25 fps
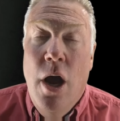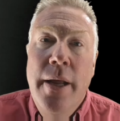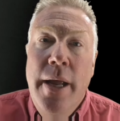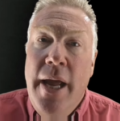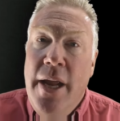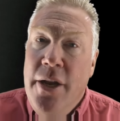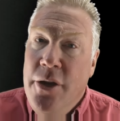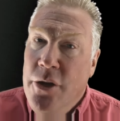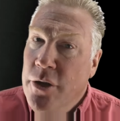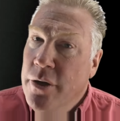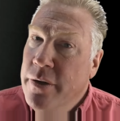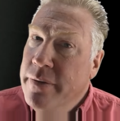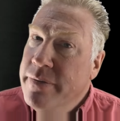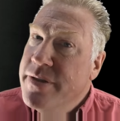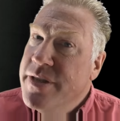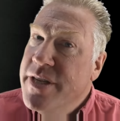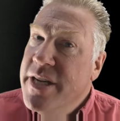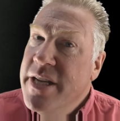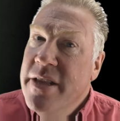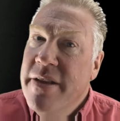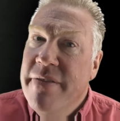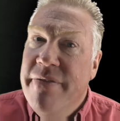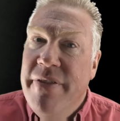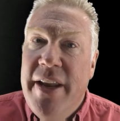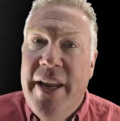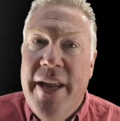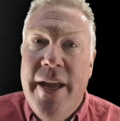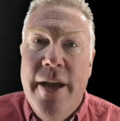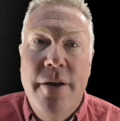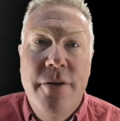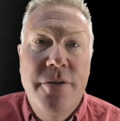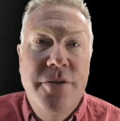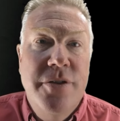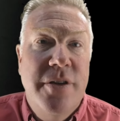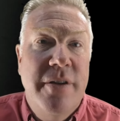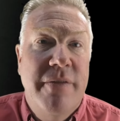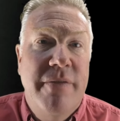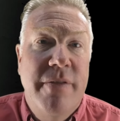And you've seen the
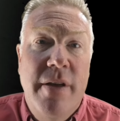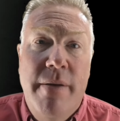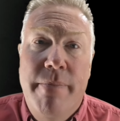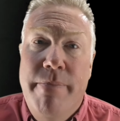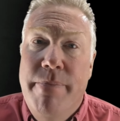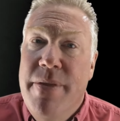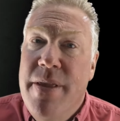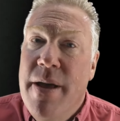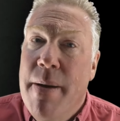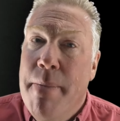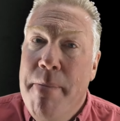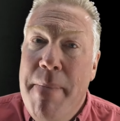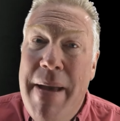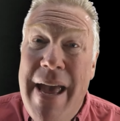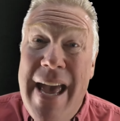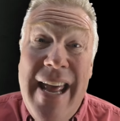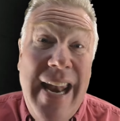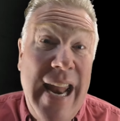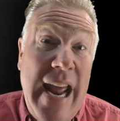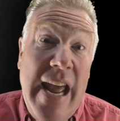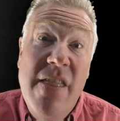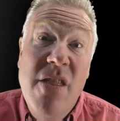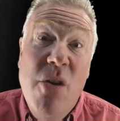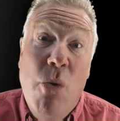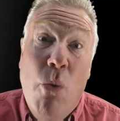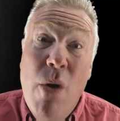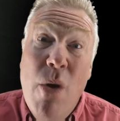videos of the, the men and the